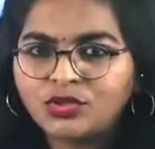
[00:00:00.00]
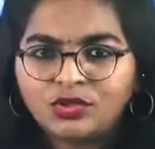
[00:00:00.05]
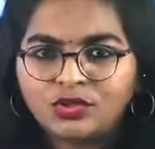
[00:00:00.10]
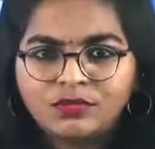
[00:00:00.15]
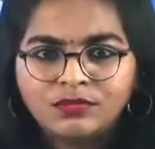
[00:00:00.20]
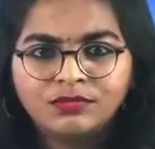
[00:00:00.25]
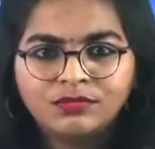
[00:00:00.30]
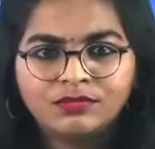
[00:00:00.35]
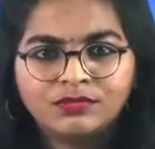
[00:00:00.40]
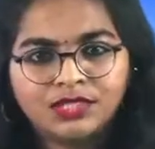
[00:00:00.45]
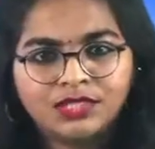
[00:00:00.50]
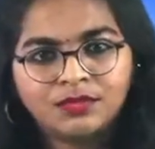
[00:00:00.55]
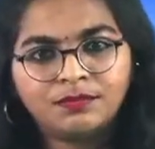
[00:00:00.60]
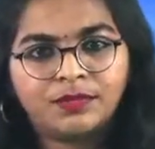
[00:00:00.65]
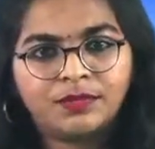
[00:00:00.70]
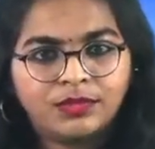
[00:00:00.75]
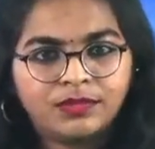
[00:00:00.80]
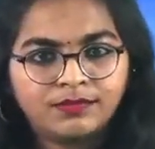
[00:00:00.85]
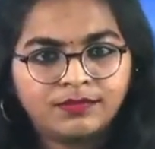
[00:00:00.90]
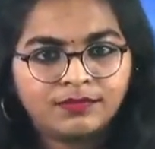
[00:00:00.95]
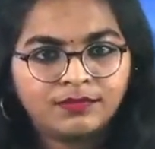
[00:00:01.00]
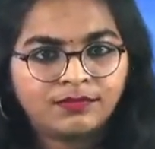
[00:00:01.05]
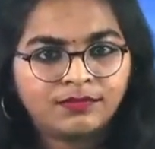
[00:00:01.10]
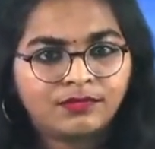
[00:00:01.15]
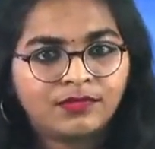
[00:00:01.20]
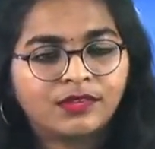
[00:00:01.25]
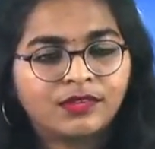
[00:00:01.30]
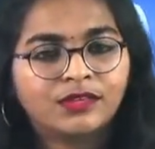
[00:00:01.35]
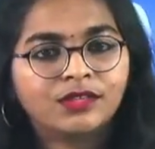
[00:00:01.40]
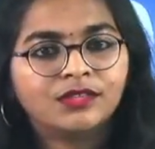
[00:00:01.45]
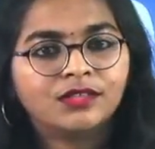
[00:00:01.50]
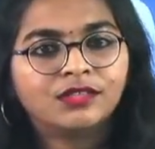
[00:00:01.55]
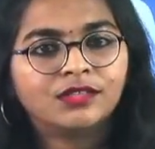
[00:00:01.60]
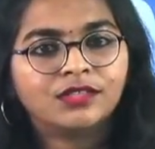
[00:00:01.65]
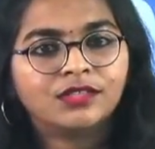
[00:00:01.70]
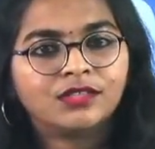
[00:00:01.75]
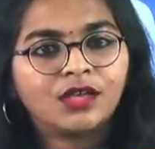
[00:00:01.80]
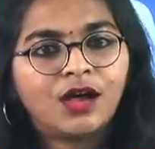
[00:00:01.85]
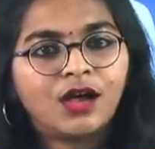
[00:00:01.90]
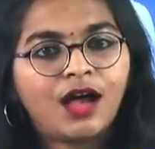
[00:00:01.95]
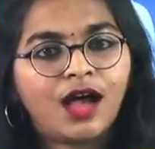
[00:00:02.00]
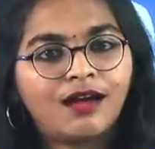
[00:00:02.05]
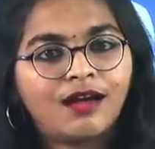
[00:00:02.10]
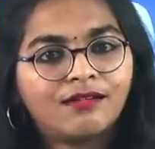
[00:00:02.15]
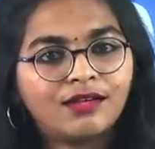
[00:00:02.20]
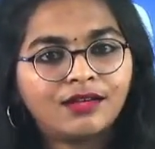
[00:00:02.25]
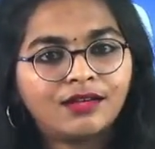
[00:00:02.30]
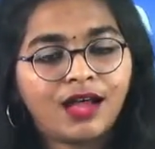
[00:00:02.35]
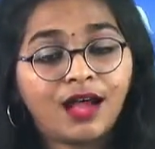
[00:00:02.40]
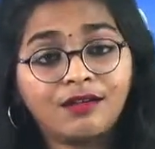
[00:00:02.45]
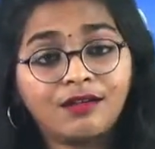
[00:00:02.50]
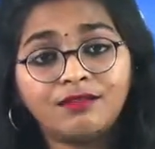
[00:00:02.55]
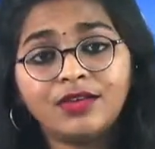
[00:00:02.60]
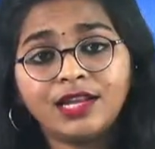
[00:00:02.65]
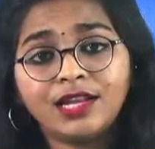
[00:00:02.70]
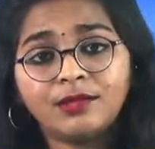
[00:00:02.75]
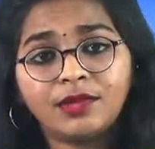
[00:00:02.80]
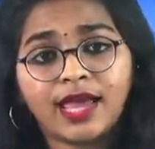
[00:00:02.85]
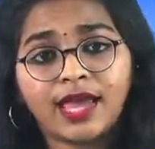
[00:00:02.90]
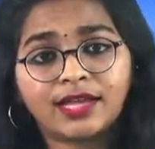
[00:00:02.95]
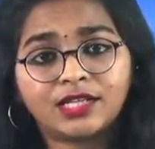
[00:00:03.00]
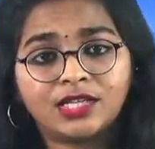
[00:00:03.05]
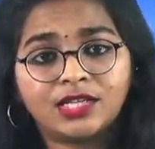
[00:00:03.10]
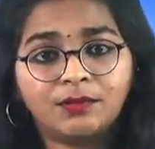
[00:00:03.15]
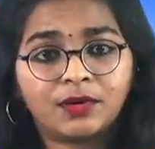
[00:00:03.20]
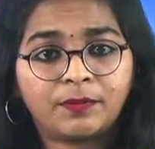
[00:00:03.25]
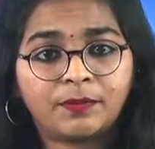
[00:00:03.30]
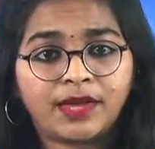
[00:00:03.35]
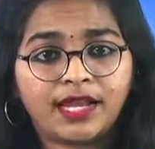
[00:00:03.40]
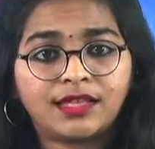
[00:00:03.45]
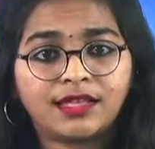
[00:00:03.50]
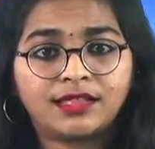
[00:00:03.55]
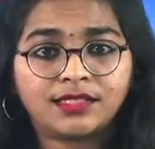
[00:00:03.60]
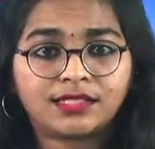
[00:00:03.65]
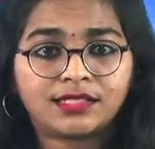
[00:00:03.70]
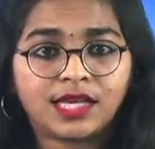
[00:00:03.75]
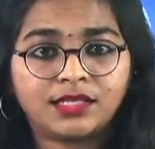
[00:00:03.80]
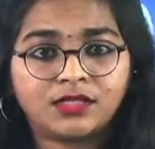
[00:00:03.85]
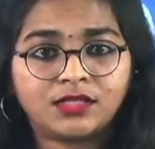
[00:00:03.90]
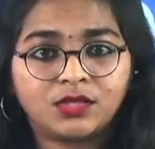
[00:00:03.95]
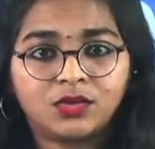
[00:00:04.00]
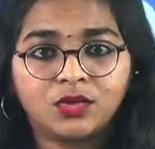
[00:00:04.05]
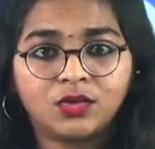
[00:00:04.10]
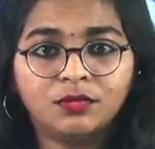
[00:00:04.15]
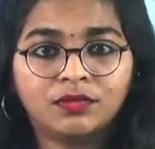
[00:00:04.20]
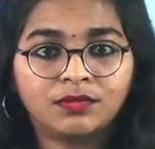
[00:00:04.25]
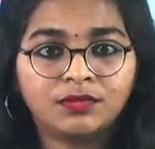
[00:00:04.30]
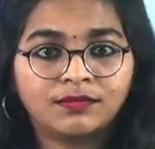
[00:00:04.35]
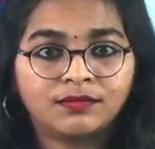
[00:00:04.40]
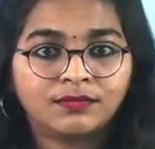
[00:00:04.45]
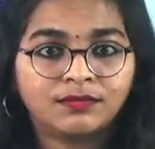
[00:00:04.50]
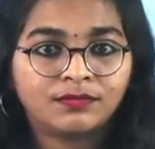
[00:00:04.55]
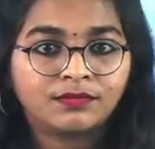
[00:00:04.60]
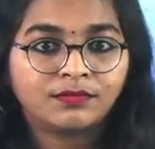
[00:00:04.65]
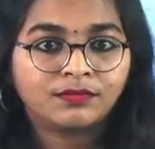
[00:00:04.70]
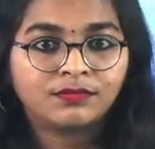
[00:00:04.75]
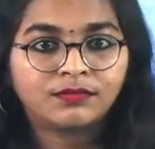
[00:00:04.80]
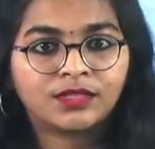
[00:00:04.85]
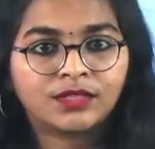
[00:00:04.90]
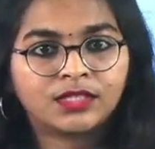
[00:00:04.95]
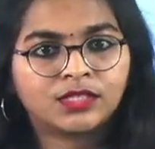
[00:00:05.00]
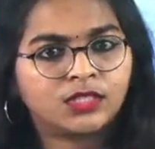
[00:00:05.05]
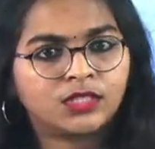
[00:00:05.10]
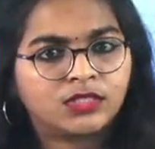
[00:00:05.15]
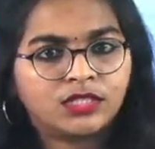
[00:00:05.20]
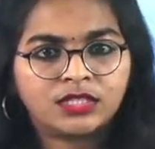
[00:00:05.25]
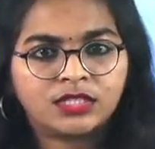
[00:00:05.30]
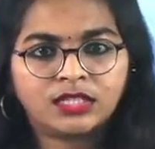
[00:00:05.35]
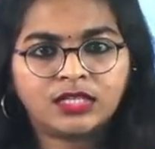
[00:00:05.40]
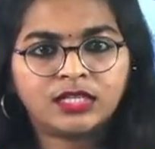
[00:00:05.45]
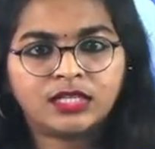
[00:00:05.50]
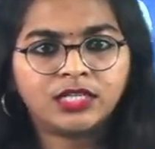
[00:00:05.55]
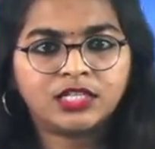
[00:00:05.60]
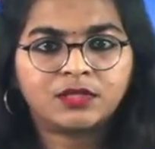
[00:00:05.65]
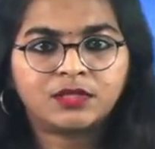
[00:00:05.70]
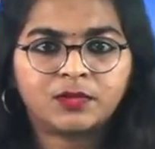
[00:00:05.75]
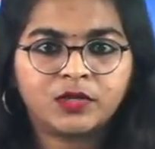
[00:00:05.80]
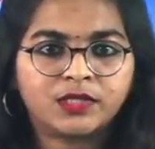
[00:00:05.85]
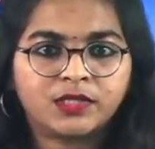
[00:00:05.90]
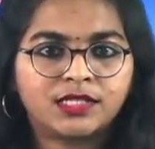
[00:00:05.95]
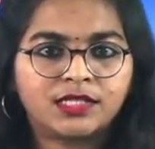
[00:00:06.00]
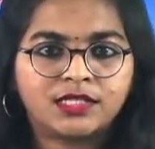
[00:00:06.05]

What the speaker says: simple. So how we'll be actually preparing this ice cube? Such a tedious process, right?